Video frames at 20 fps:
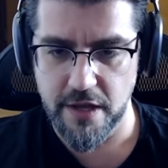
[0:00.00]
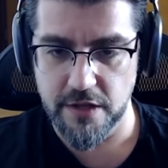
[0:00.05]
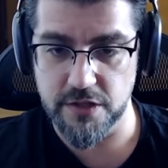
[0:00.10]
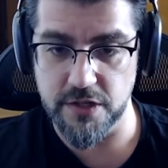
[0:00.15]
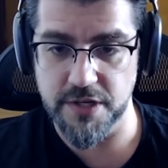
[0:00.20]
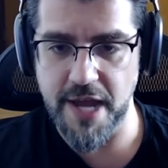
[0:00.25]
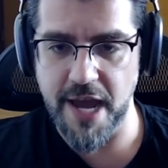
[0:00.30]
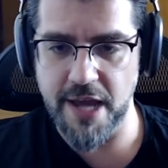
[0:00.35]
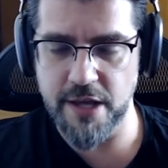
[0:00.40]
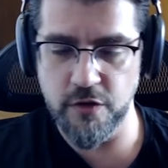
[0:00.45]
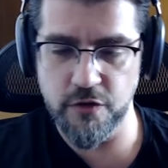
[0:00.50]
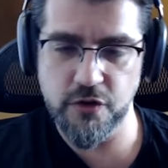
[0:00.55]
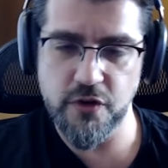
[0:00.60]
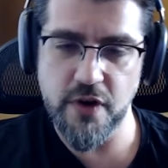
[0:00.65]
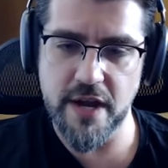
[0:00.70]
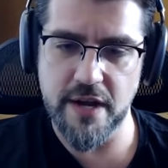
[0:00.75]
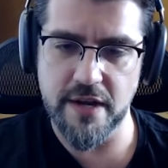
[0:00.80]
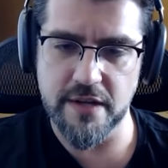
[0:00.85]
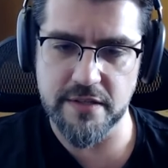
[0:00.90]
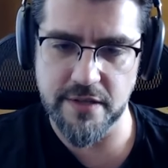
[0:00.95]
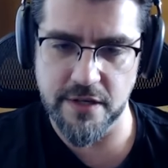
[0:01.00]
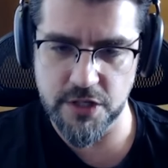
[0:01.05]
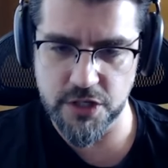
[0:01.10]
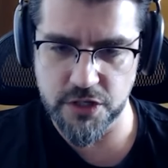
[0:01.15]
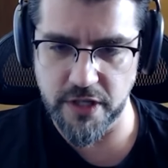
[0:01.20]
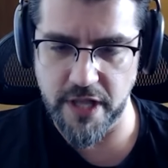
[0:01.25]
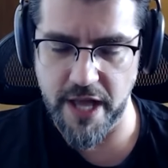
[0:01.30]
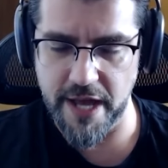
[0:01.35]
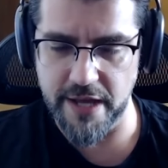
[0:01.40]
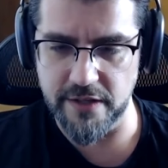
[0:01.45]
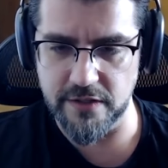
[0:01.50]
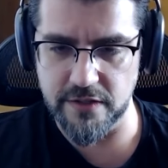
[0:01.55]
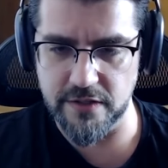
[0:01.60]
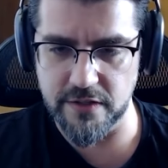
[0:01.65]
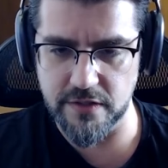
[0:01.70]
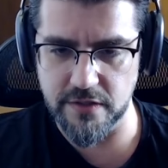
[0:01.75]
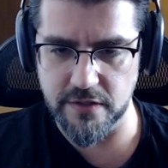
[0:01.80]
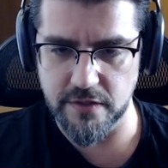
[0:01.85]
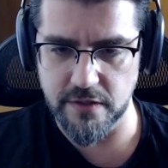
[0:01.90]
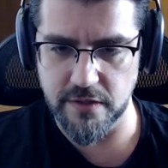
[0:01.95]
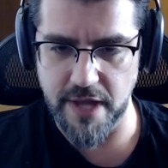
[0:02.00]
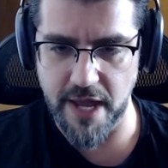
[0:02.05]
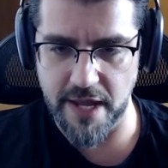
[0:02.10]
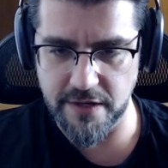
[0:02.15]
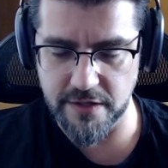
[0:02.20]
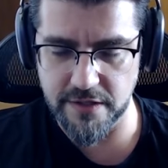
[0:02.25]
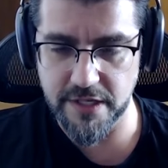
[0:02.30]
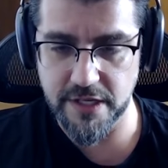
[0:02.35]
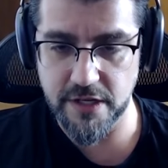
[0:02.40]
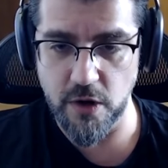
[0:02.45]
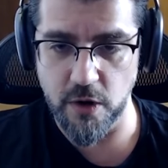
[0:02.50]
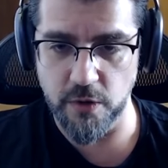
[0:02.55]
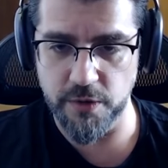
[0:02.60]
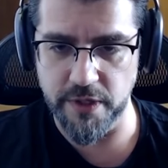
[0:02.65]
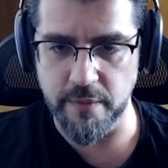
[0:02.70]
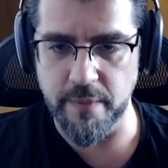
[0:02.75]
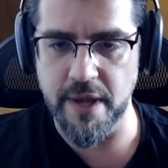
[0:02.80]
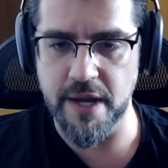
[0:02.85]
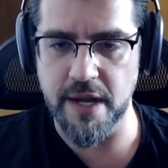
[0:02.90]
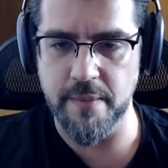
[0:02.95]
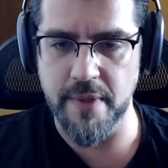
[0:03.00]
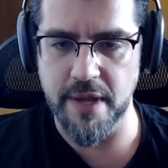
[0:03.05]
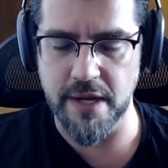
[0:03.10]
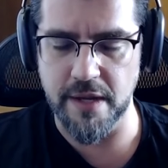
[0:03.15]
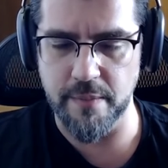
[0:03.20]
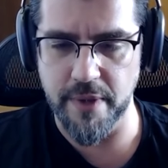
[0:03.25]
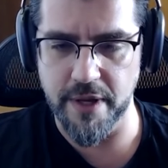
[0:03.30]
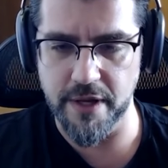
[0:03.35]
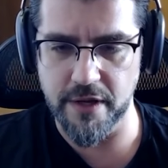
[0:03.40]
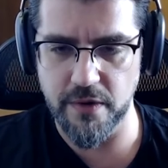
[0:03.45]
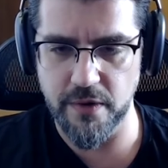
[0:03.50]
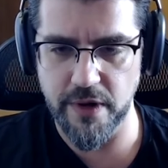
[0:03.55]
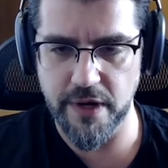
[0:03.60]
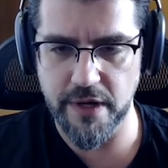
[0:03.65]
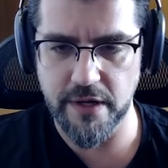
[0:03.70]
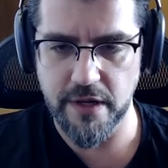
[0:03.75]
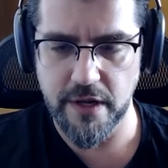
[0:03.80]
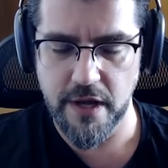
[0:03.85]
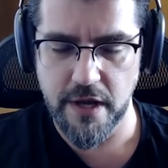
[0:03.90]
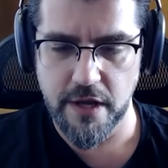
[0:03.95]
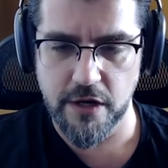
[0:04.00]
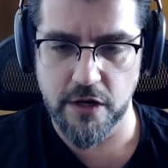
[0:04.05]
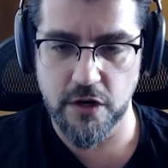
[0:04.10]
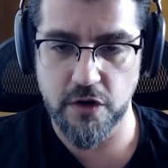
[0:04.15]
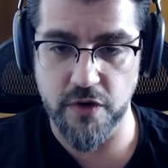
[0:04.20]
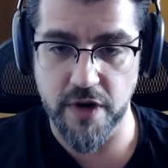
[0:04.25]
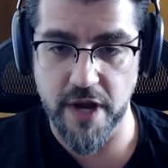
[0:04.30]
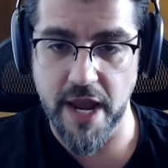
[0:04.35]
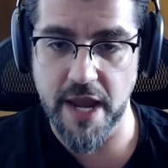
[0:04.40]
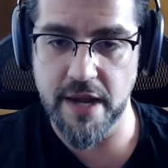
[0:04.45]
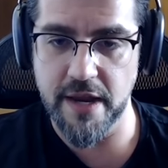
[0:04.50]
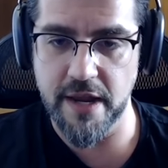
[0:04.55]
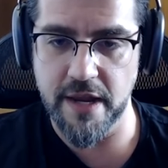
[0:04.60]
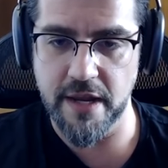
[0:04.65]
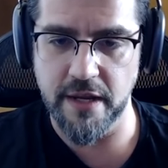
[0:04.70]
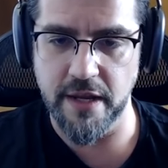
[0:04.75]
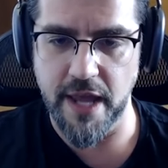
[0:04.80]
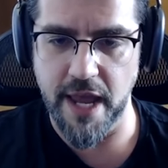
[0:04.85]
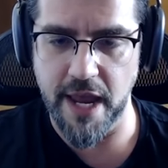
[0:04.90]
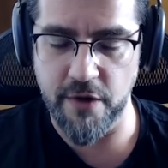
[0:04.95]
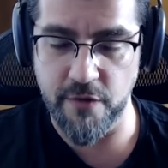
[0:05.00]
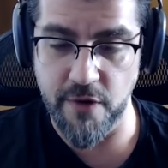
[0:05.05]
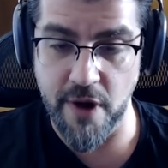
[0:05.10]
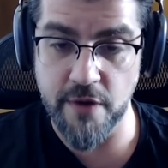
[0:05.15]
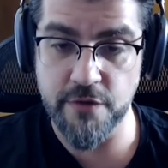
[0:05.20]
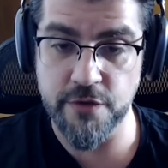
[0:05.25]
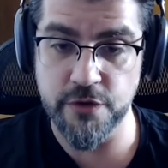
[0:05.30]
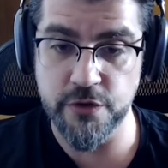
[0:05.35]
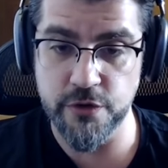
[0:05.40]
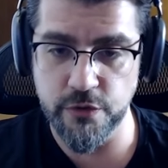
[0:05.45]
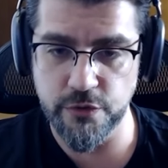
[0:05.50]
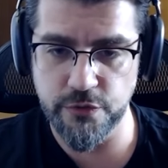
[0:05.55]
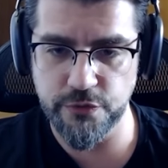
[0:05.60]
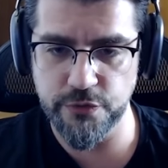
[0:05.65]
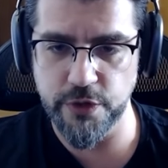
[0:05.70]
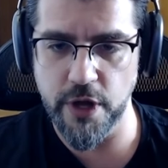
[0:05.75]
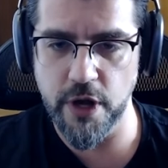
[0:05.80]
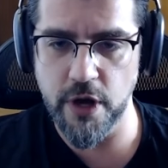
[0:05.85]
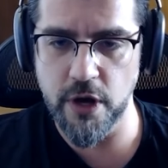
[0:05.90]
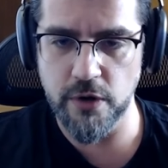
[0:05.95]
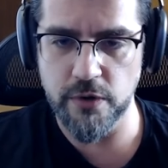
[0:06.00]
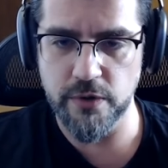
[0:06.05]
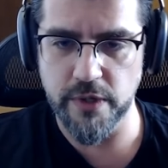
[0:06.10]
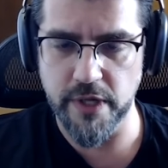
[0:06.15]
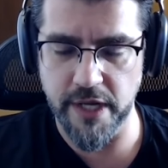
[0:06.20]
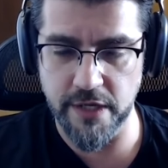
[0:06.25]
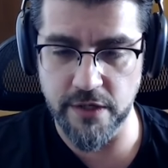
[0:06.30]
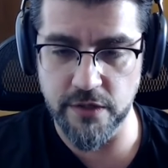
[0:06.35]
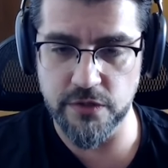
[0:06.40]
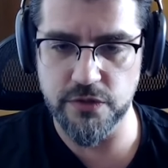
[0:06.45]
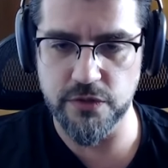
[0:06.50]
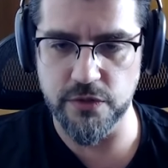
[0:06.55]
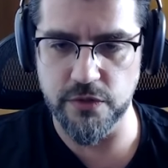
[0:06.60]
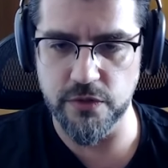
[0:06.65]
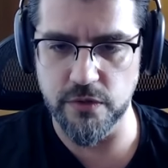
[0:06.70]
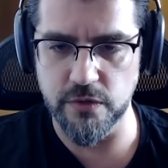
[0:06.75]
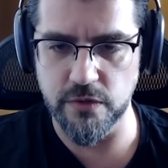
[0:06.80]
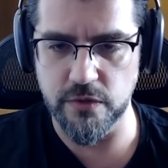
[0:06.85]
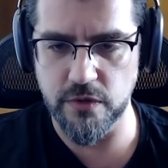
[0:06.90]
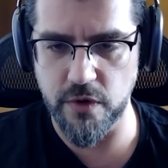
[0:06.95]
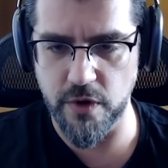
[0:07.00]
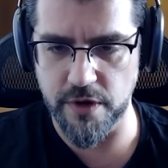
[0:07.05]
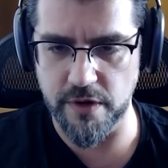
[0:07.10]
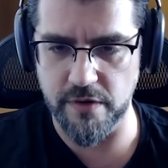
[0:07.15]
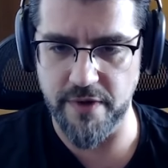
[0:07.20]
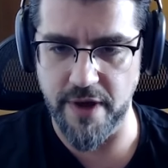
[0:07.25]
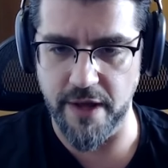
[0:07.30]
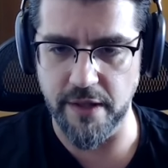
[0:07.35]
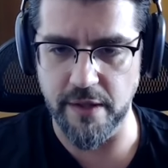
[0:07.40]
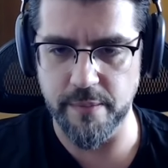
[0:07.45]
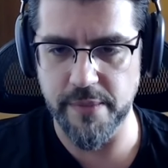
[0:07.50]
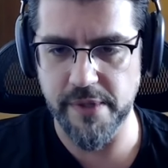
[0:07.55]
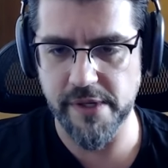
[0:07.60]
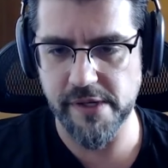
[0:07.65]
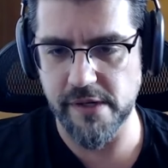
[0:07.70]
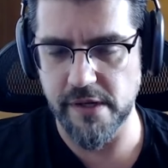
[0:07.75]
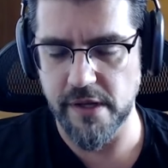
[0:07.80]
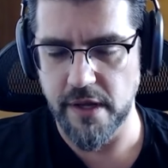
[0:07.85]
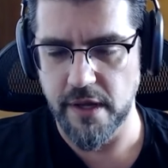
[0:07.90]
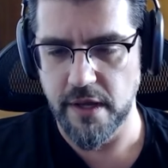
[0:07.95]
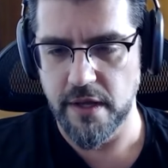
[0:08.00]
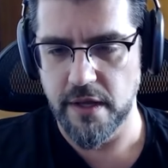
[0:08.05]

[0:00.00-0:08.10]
So now you've created a centralized entity holding many, many Bitcoin, creating a revenue flow into core development.